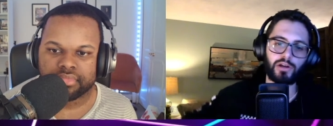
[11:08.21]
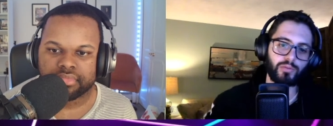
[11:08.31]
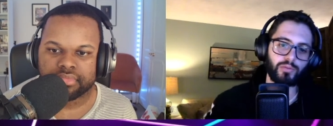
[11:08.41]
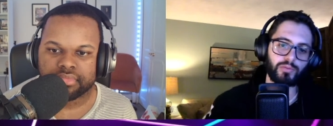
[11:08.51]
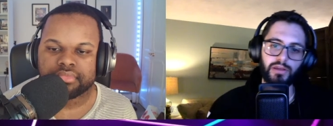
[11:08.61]

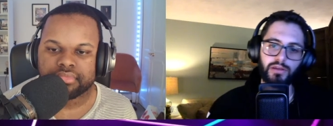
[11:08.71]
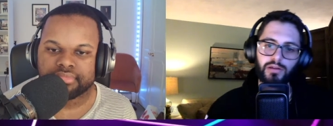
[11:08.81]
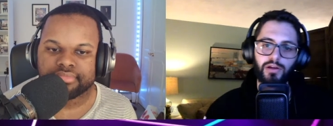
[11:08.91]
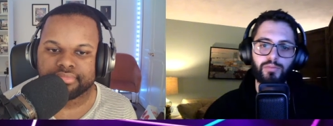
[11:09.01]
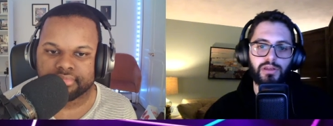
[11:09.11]
Speaker 1: I hope
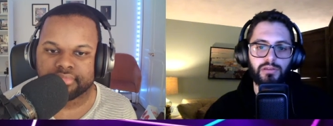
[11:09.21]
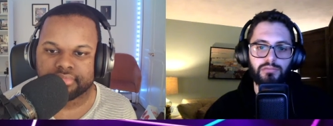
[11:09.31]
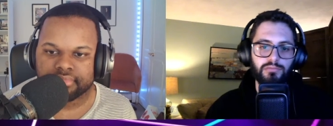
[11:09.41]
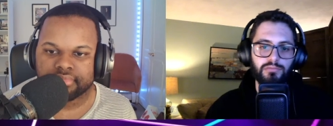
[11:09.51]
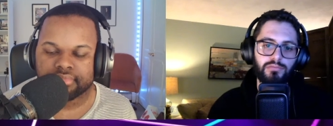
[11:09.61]

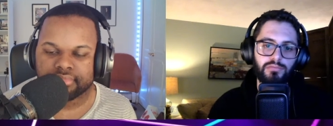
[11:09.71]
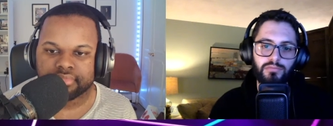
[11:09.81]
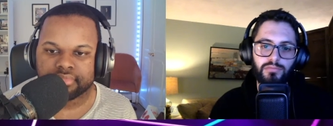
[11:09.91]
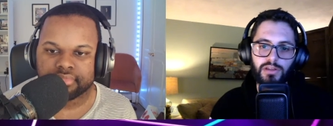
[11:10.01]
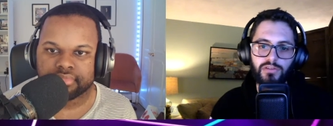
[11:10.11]
they
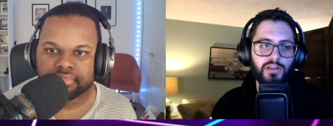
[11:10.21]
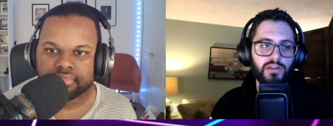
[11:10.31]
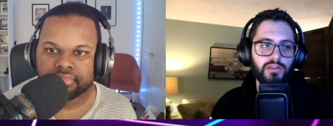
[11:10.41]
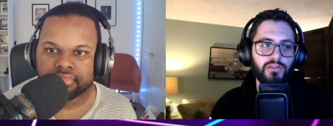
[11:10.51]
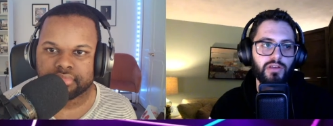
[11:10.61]
get to
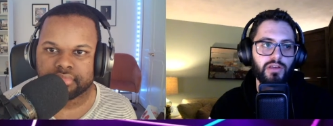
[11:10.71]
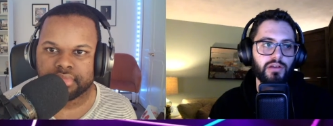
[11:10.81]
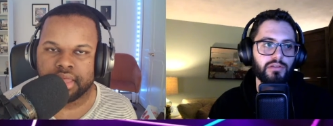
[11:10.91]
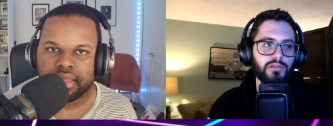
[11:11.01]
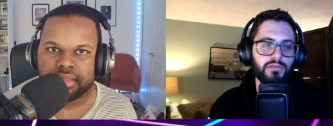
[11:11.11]
stick as a
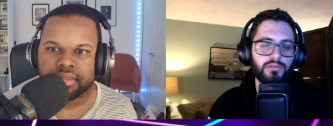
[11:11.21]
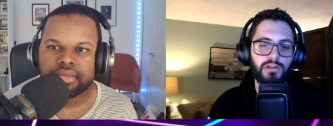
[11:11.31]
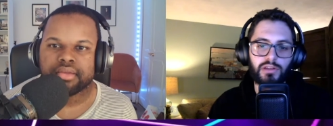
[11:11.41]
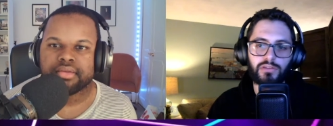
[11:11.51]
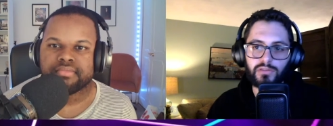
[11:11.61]
character and
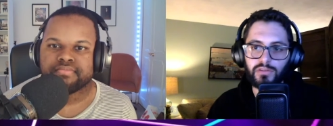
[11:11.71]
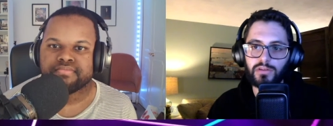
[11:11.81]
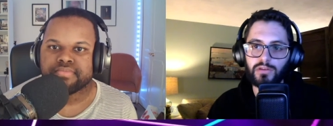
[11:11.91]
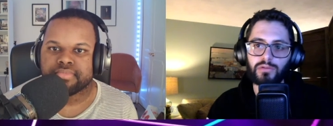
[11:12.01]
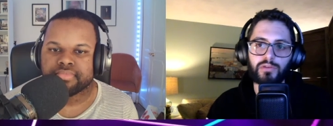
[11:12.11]
exist in the
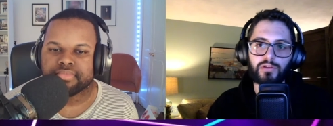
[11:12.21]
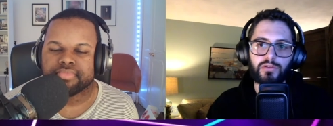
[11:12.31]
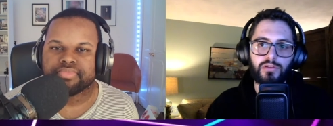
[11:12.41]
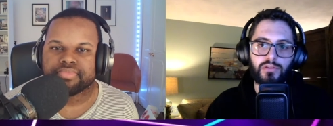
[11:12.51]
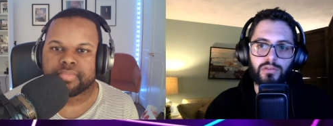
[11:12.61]
universe,
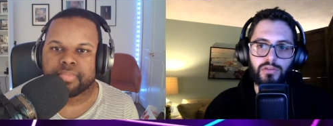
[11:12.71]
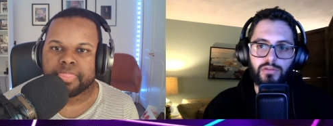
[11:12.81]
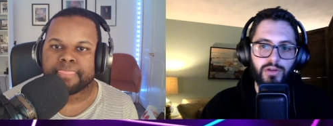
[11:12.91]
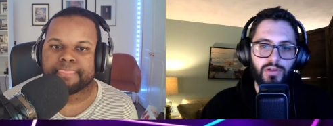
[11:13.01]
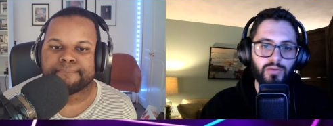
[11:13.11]
because that's just
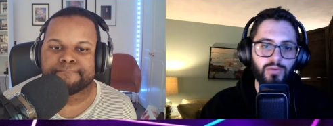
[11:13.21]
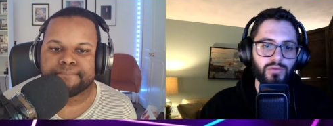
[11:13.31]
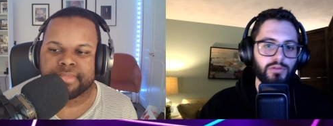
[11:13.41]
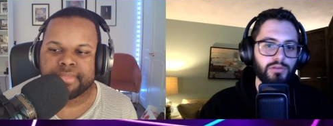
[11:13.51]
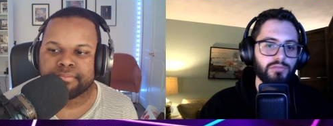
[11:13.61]
fucking cool
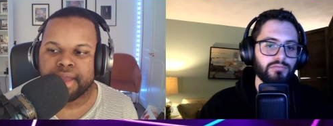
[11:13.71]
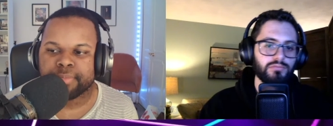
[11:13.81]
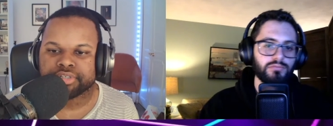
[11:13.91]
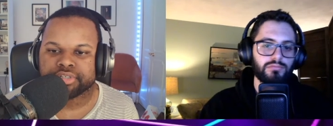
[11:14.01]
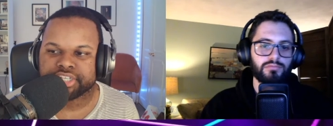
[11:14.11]
to
Speaker 2: me. My
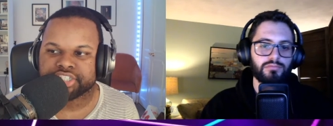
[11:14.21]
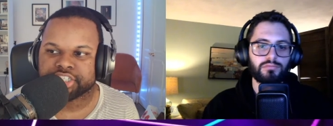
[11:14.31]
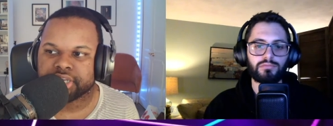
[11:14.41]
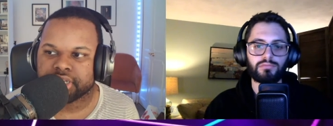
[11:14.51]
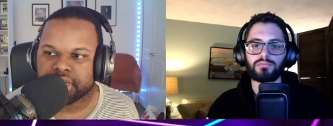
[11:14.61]

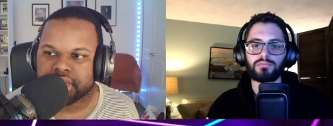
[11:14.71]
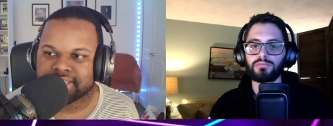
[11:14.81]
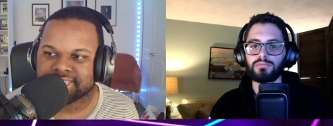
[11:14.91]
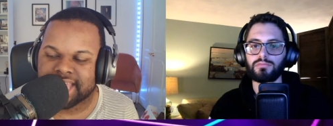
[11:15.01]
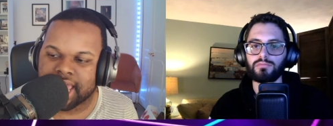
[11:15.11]
prediction is
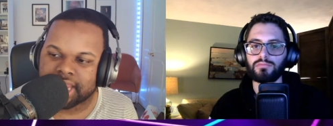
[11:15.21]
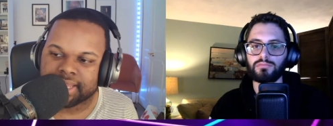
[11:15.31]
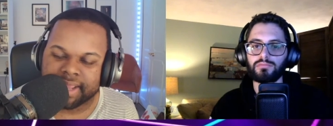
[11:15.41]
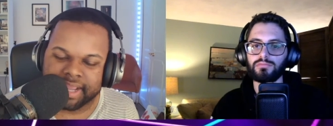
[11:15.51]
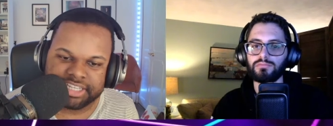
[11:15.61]
that,
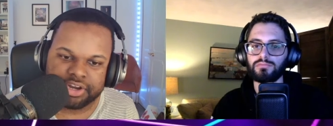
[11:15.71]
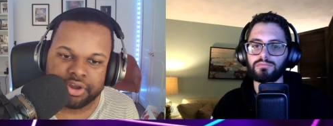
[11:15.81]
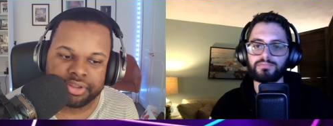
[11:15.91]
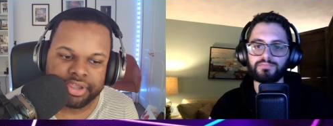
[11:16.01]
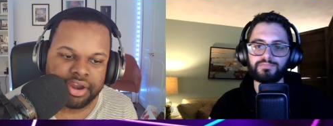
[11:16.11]
like I said
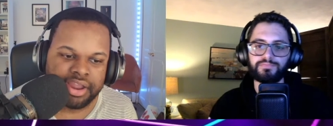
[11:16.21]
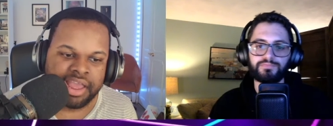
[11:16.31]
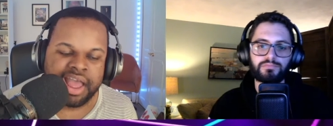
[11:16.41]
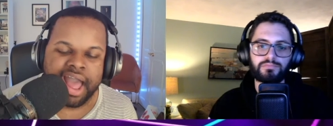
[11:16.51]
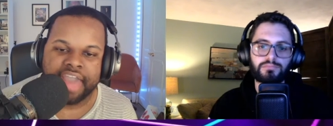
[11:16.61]
earlier,
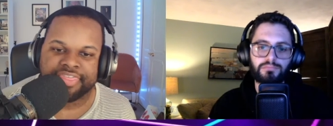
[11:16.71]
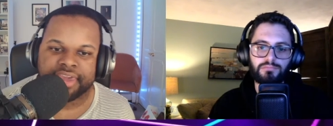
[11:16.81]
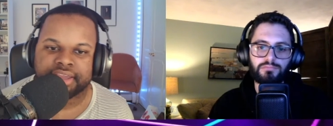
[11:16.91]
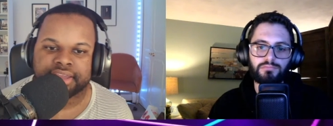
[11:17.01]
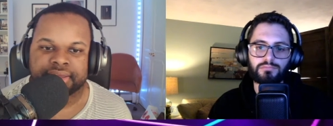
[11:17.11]
I
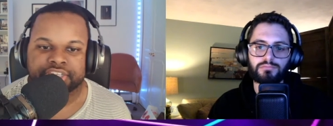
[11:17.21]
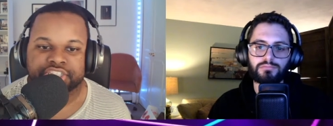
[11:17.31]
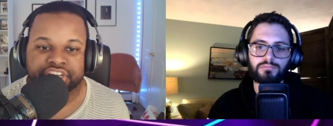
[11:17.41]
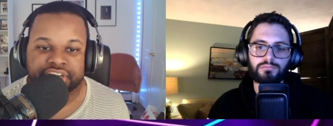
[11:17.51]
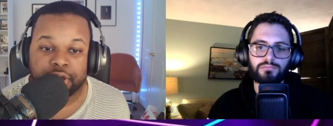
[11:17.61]
think
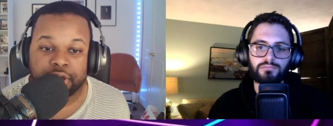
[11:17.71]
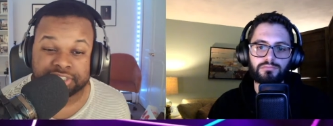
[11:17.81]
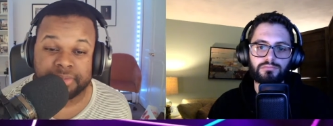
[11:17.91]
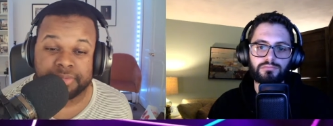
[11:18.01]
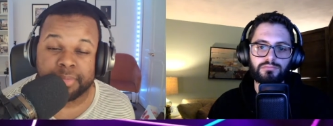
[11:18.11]
she knows
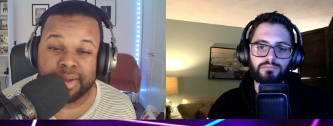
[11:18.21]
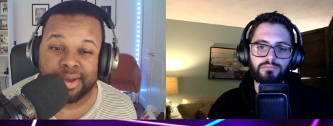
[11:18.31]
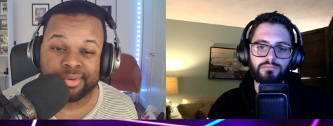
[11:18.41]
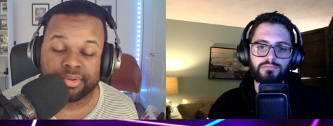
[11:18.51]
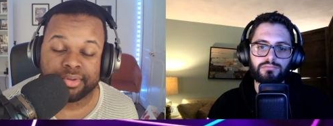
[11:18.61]
something
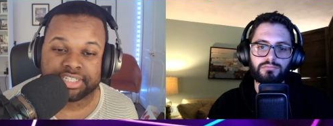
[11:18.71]
about the